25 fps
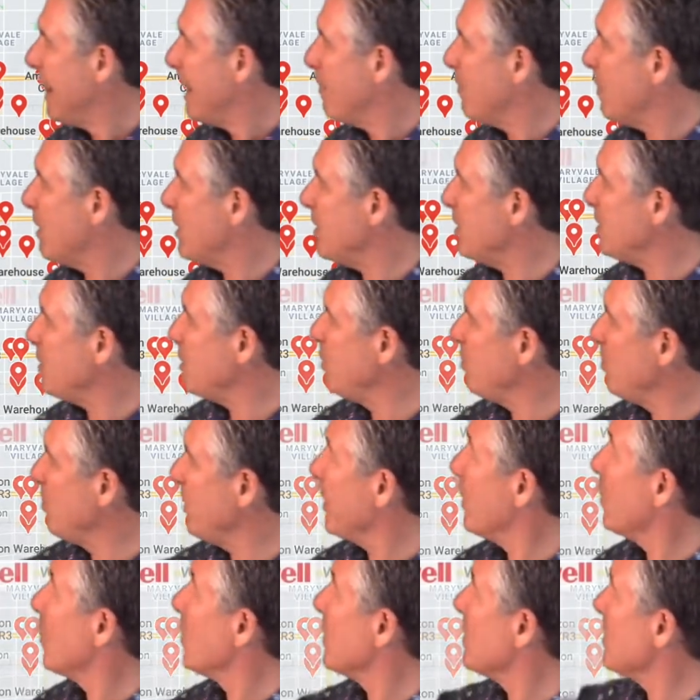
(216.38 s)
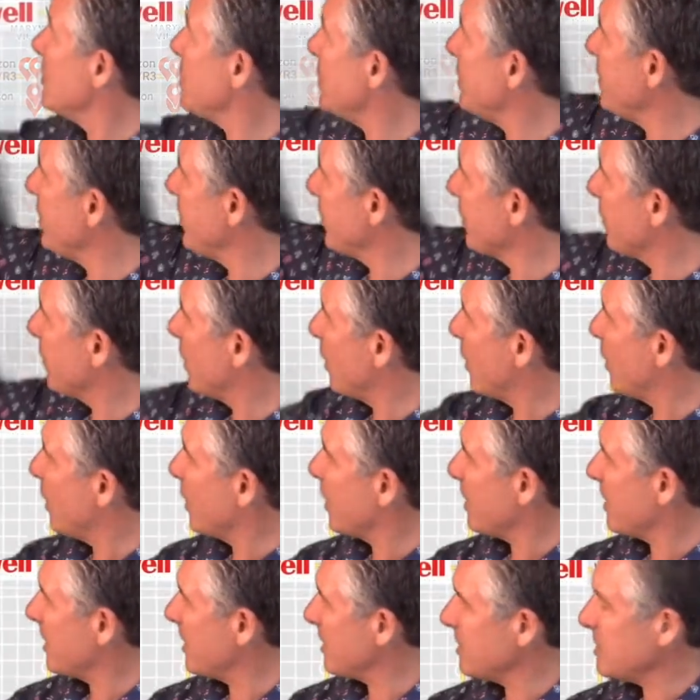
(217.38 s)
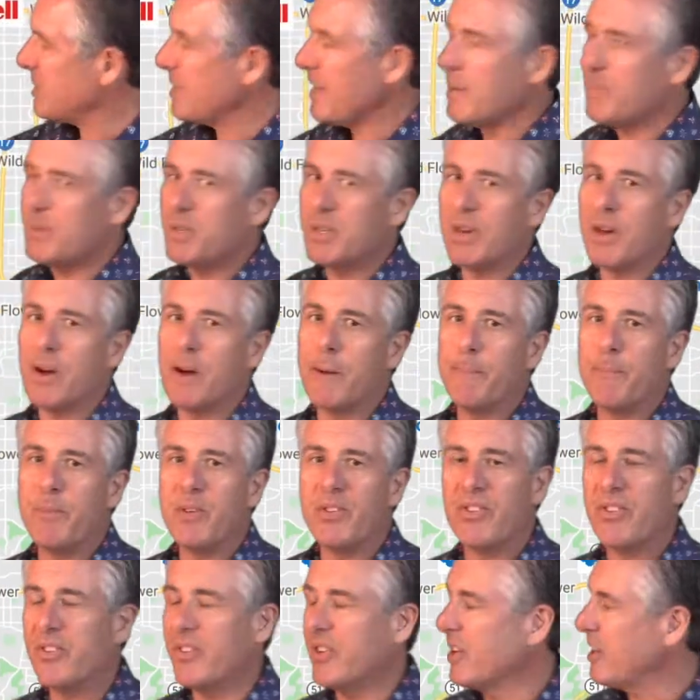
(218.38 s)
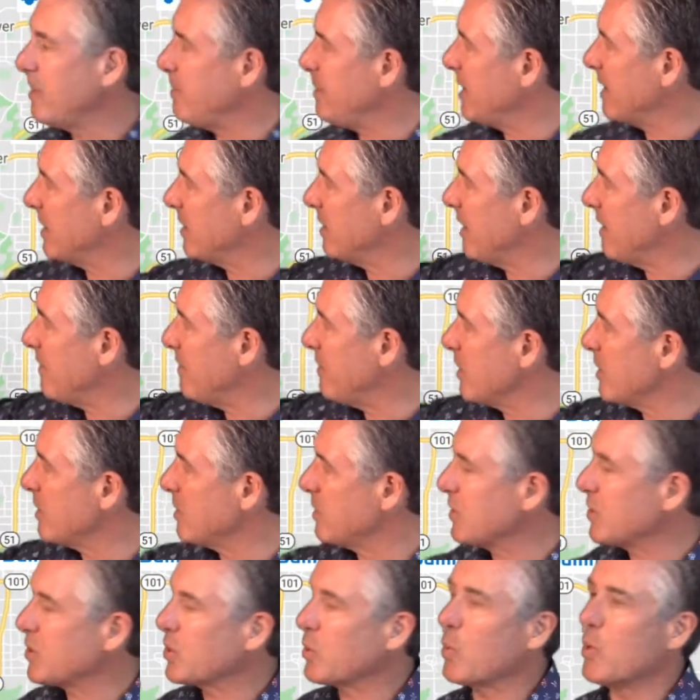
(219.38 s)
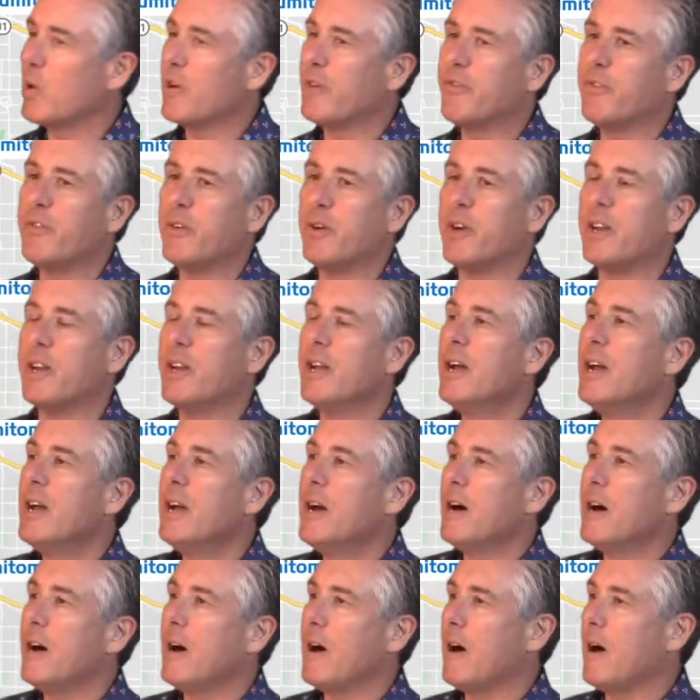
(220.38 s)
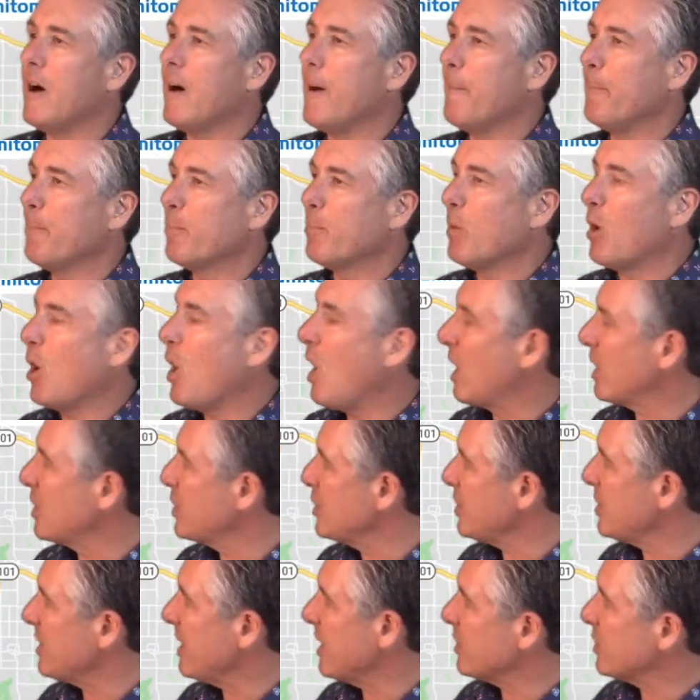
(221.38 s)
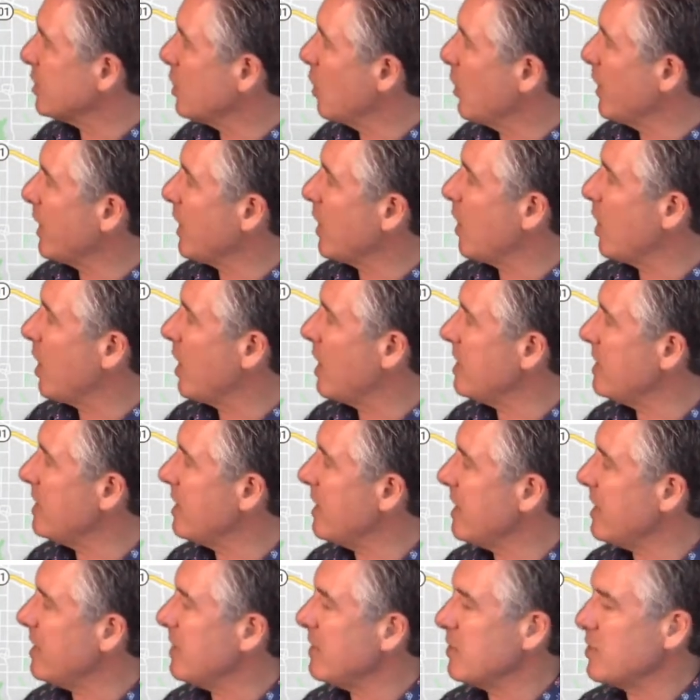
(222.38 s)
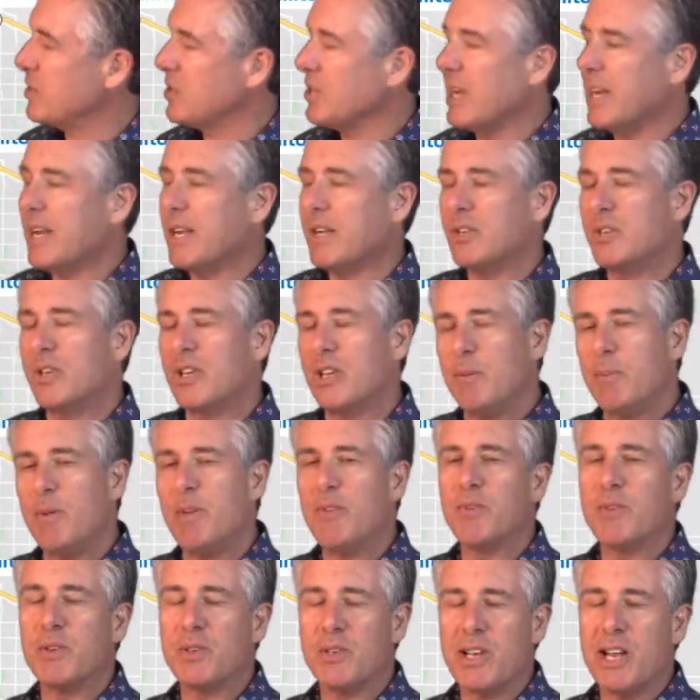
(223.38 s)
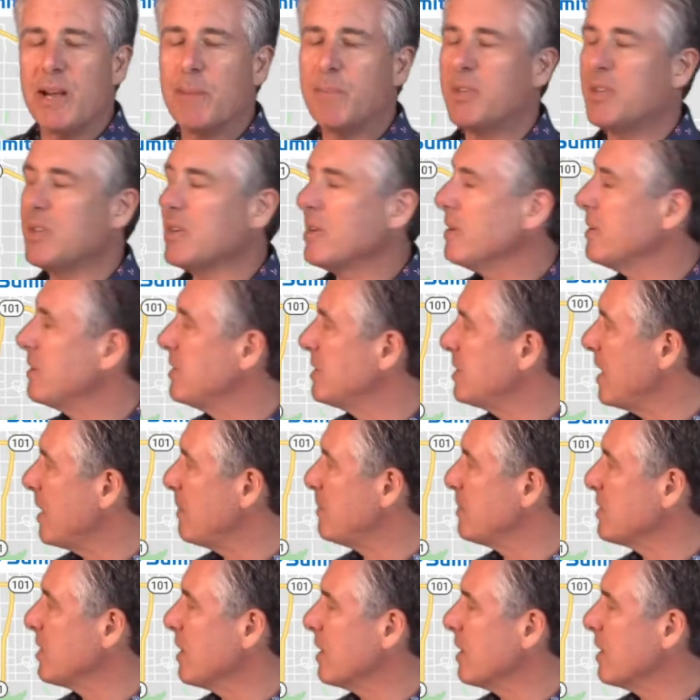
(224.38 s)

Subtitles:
But the two big ones here are Samsung. This is going to be 1,100 square foot auction that's going on, and they're saying it's going to be for Samsung.